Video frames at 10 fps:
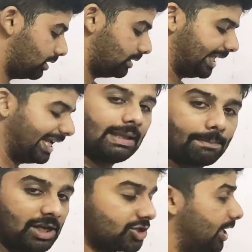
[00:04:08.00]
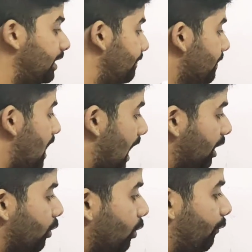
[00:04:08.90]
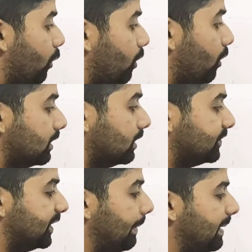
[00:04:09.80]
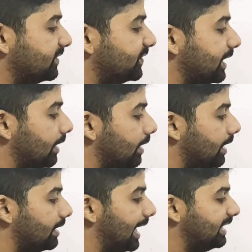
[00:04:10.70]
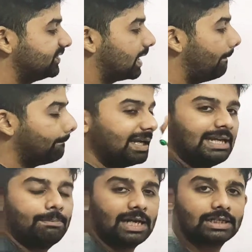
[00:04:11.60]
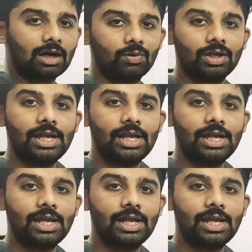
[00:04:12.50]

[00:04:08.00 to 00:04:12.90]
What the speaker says: take the patient and go for CBC, that is complete blood count.